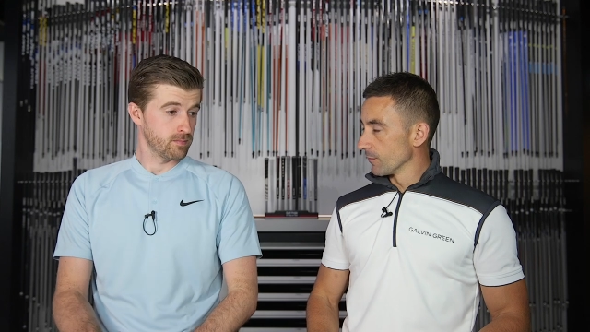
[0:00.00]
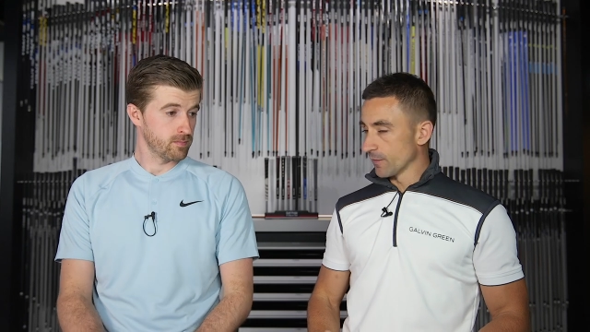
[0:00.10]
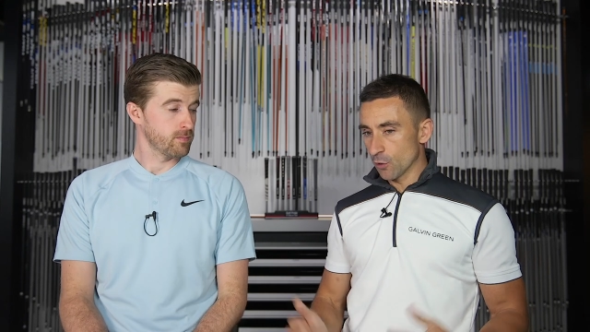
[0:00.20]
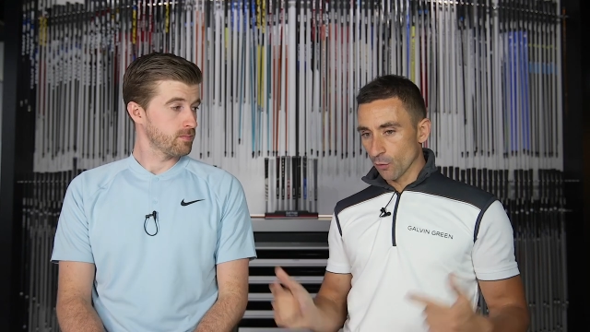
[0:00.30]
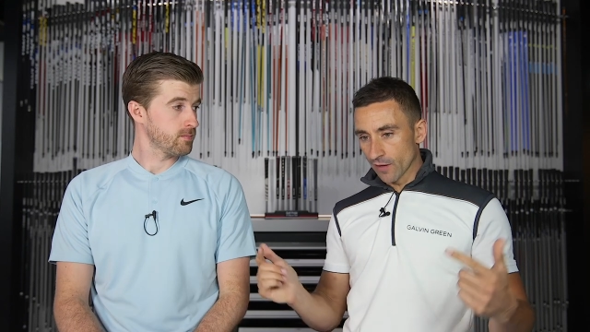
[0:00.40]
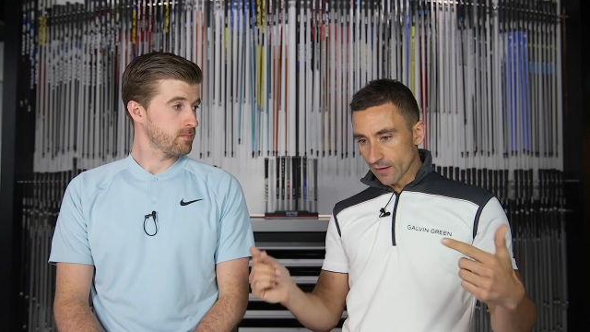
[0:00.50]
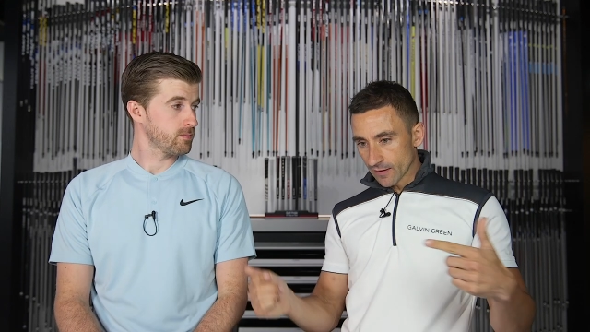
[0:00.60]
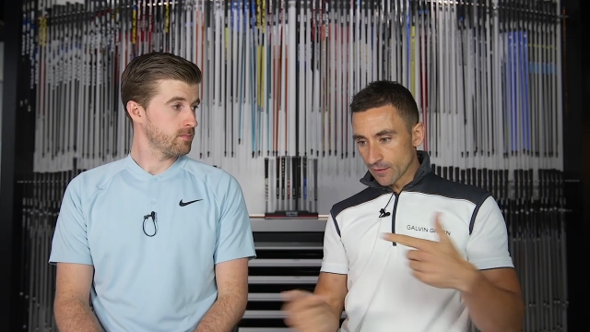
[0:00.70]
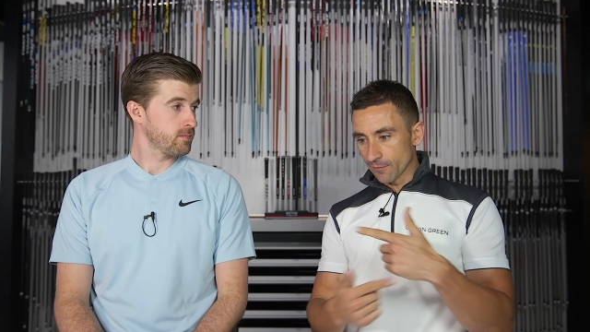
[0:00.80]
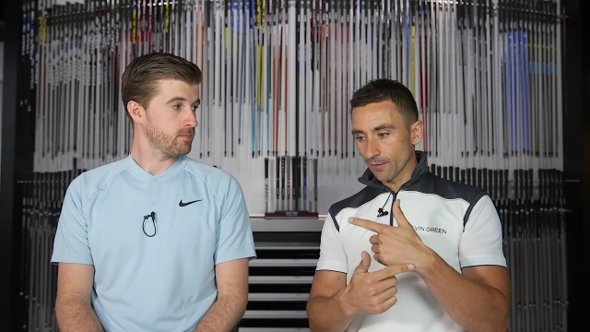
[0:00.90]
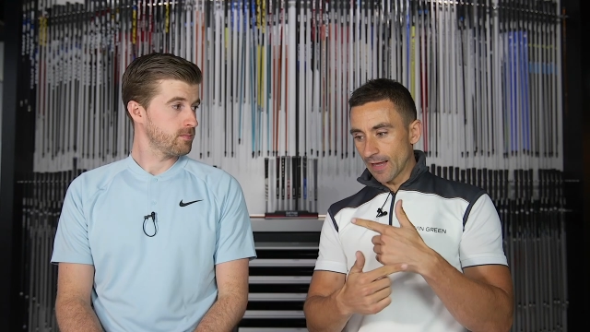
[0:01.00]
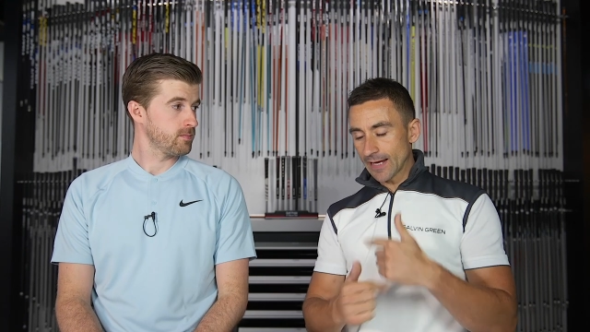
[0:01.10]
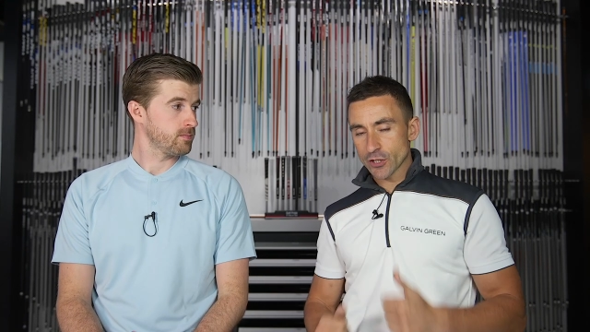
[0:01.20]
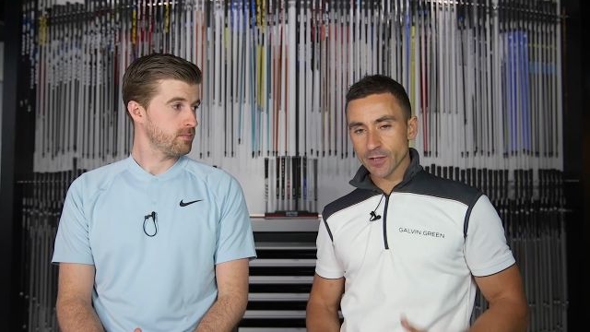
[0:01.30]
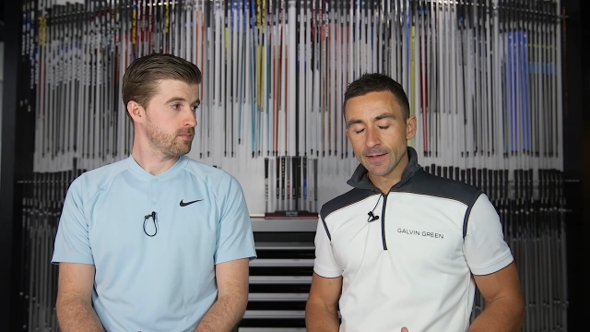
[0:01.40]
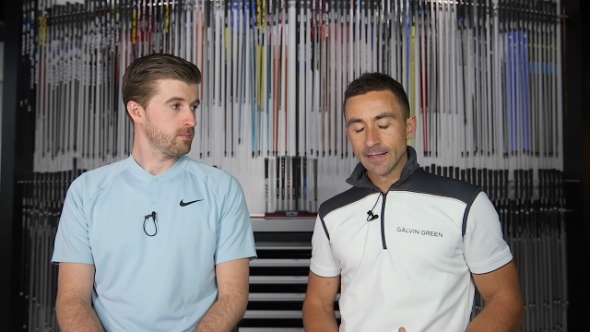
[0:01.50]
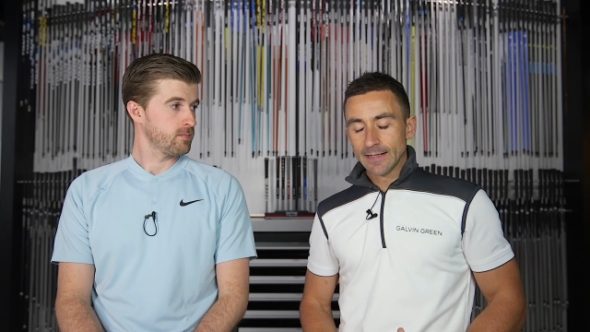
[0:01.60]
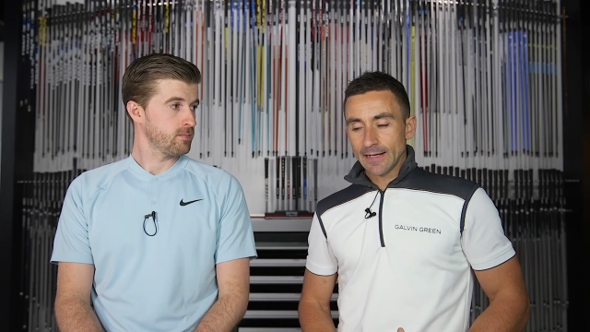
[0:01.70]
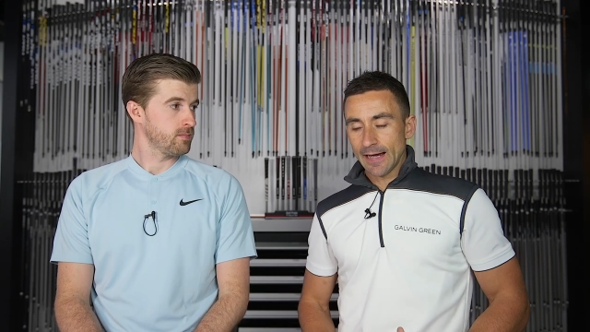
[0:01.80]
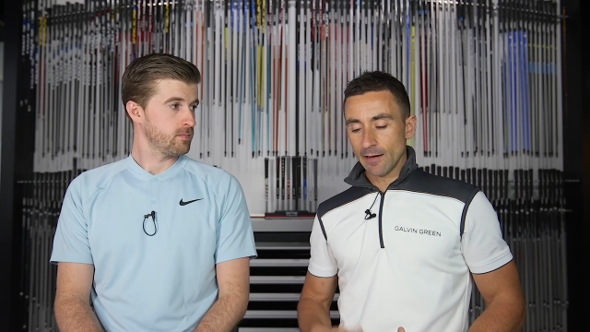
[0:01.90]
Speaker 1: of, you know, the, the deflection.
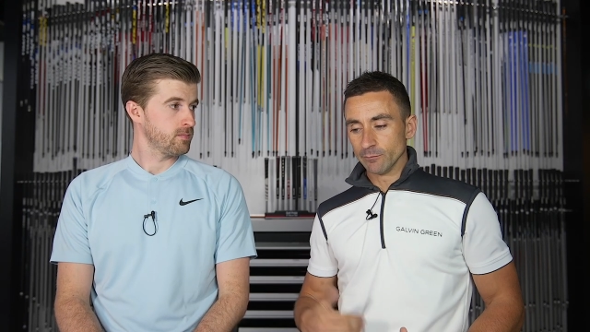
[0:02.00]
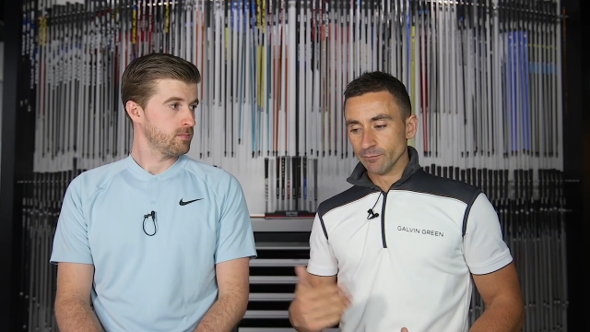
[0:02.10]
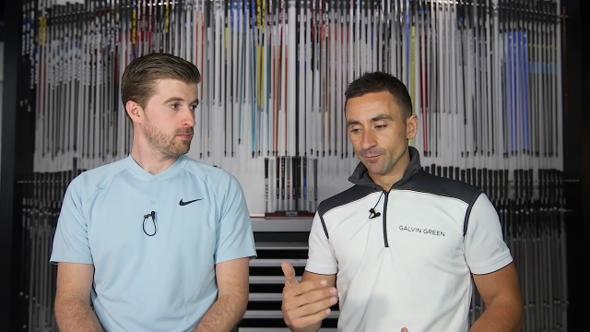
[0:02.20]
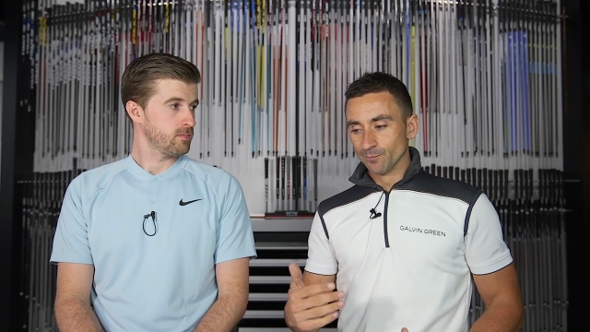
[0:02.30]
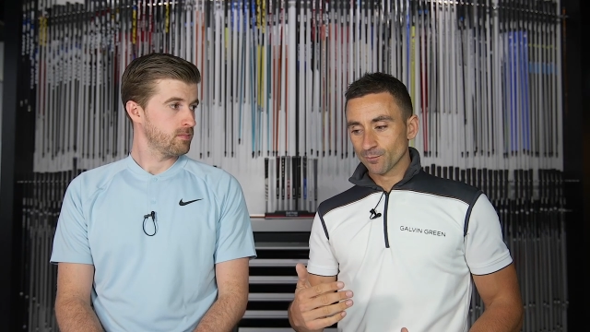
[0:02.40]
Um,